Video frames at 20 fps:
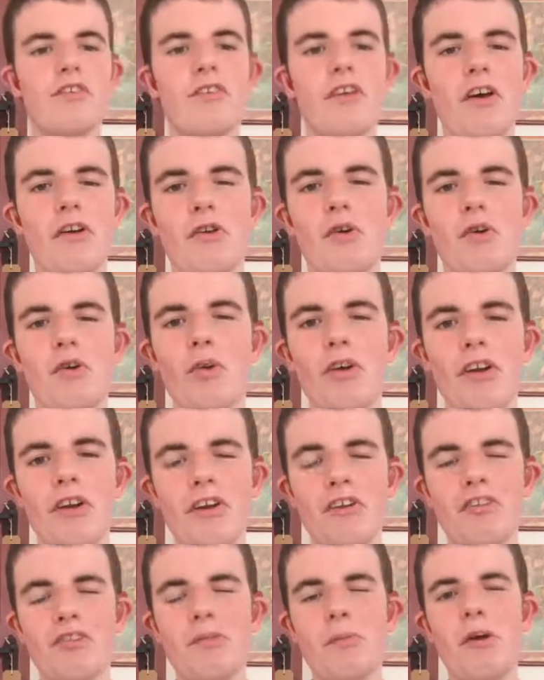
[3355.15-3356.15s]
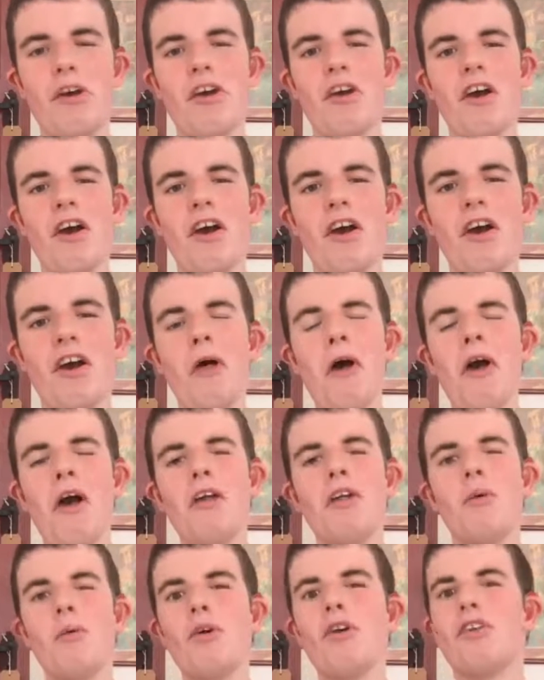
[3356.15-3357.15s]
So they're not willing to be, they're
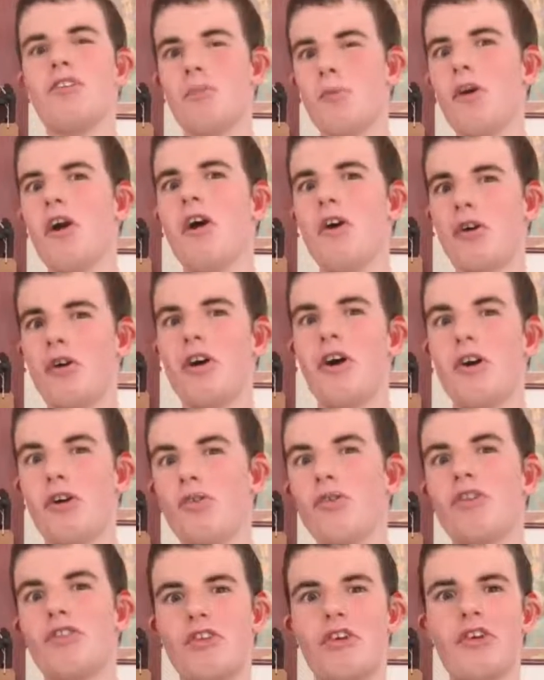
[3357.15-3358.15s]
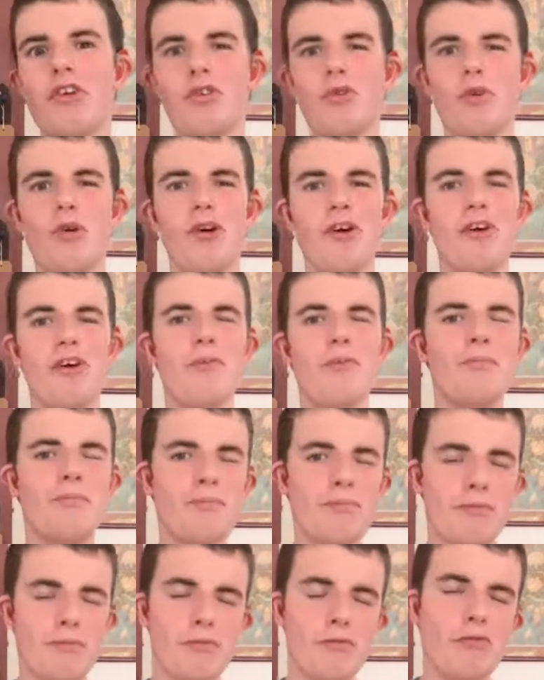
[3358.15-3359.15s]
willing to be critical as
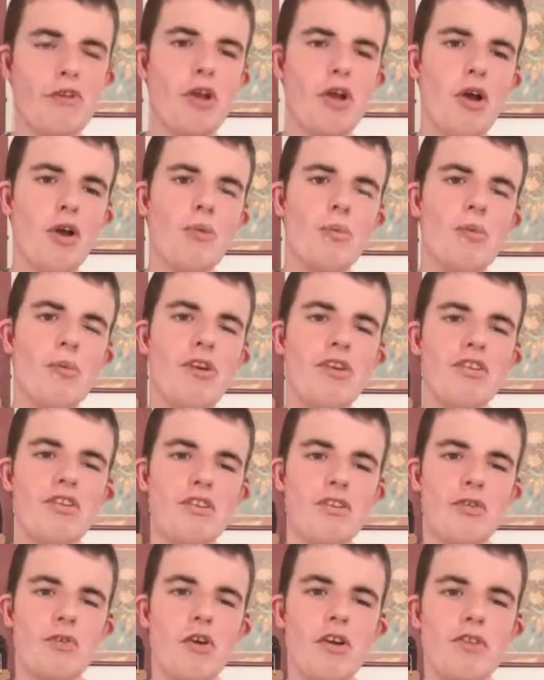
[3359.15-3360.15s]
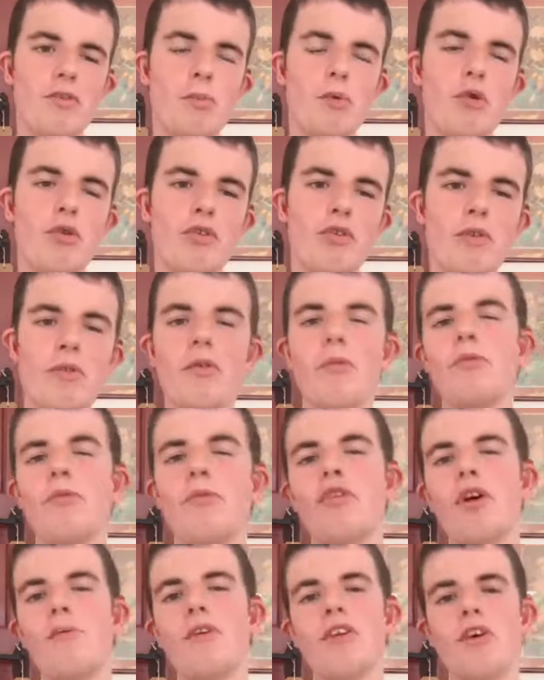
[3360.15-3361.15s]
well, and ministers as well as supporter of them.
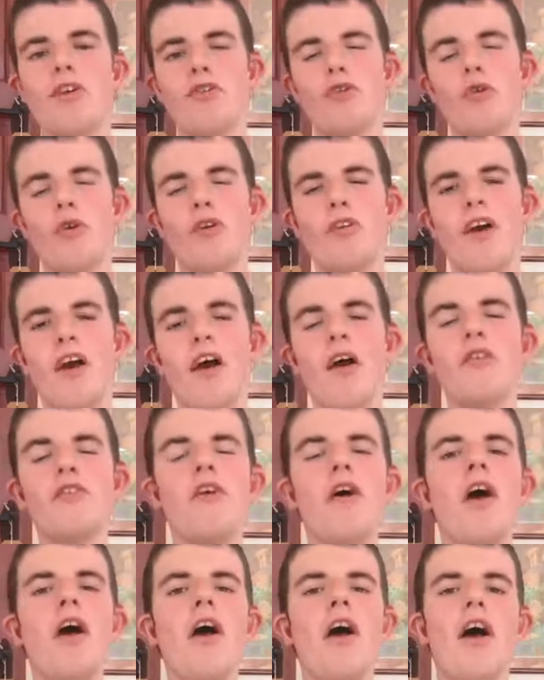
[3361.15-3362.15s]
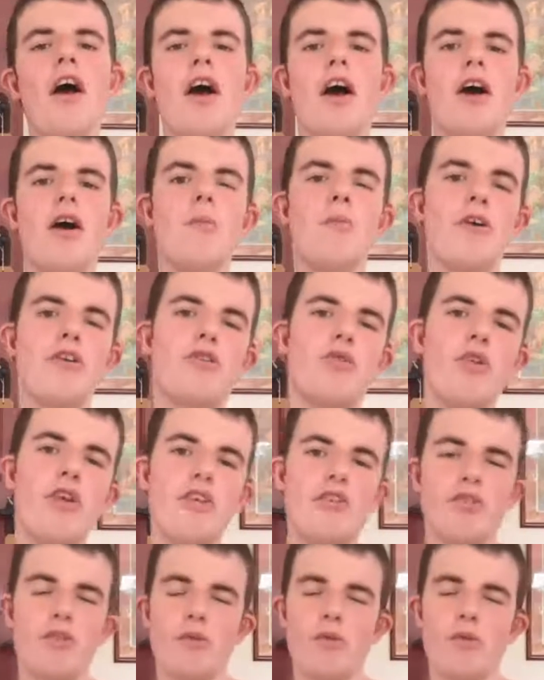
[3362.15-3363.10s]
So I really enjoy that. And my tweeter of the